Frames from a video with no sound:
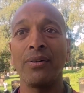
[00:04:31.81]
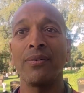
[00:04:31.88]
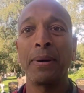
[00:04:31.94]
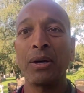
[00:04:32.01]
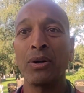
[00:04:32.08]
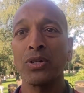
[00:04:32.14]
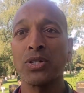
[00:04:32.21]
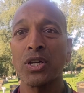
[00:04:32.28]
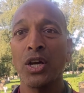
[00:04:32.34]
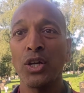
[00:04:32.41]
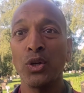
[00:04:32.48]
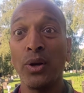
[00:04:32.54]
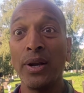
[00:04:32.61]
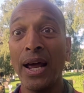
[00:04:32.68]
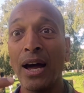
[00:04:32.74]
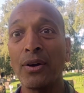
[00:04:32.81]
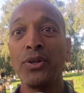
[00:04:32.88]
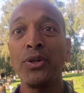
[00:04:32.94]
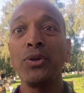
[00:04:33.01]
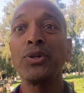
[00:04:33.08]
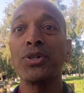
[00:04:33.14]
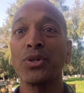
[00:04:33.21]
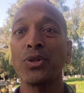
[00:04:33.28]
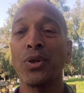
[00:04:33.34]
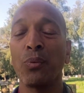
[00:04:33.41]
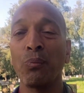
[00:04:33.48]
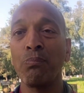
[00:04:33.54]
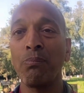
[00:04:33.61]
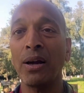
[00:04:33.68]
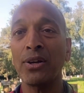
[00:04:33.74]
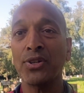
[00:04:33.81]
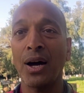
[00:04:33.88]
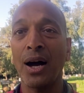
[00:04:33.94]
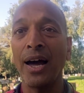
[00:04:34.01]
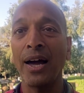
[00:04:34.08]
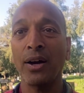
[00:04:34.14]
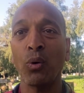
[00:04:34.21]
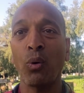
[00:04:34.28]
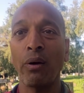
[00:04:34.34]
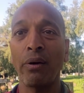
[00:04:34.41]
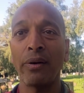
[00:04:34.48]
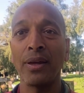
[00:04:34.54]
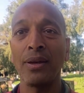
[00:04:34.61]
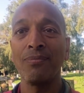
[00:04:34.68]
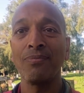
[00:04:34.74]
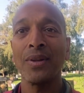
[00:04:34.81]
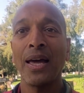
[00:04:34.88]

because you're now used to the much higher quality.